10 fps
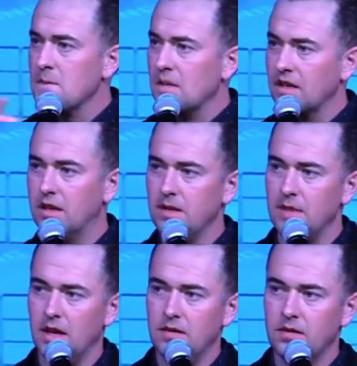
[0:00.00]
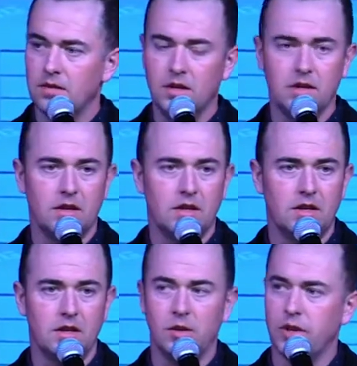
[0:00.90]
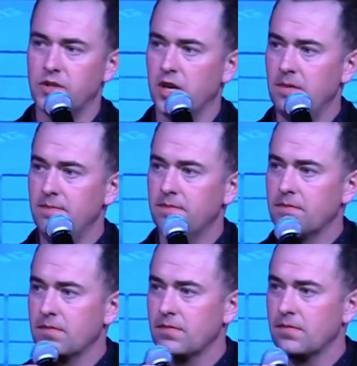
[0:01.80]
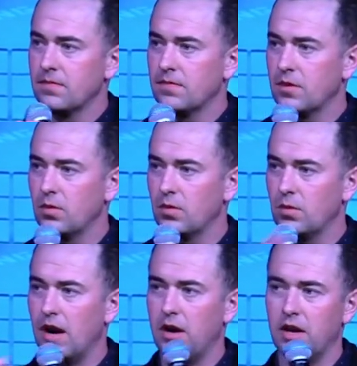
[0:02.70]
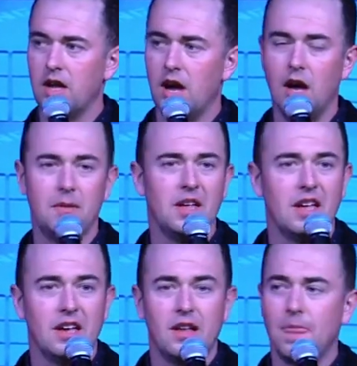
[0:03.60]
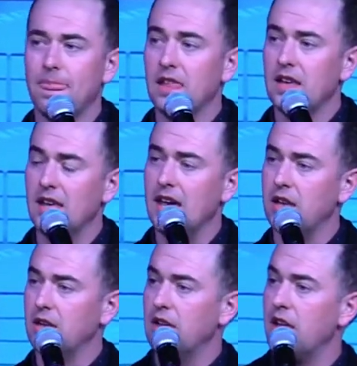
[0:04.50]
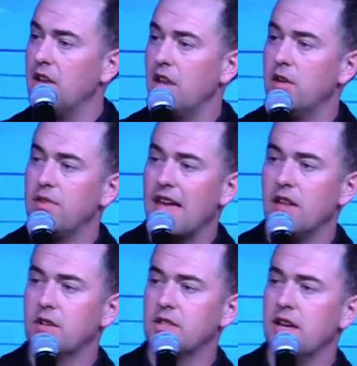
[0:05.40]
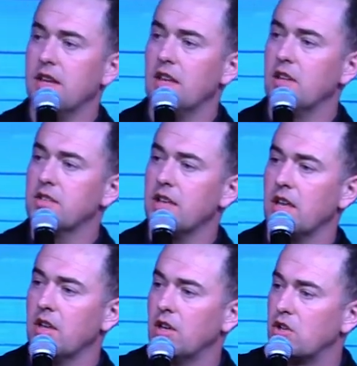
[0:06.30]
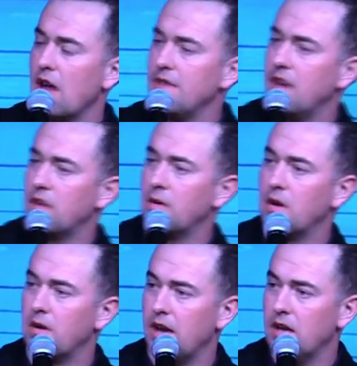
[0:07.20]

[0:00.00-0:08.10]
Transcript: Good, man. Good, good, good. You want a job? We're hiring. Um, yeah, dude. And, and you know what that looks like? It looks like you're driving down the road, right?